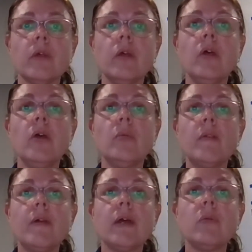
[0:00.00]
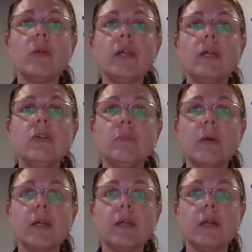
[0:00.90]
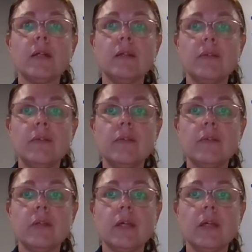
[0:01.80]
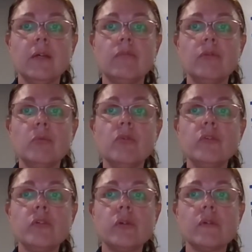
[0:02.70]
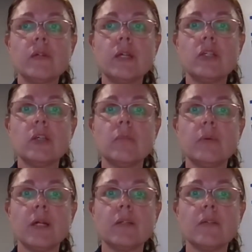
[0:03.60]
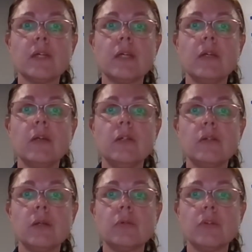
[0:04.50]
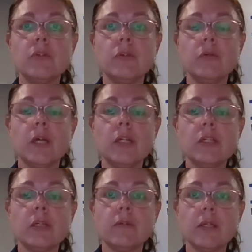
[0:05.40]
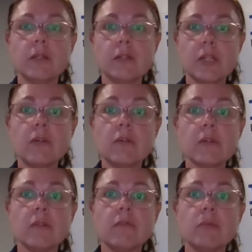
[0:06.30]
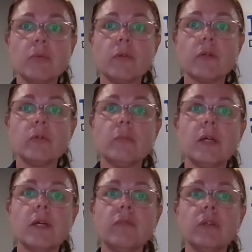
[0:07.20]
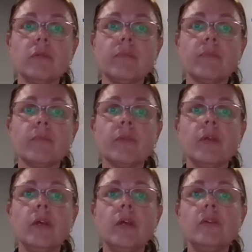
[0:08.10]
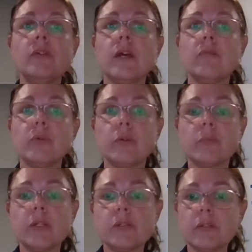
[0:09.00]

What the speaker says: When they are winning in your backyard consistently, remove your dog's leash and practice saying your interrupter cue and generously reward the good behaviour. Do you have more than one dog?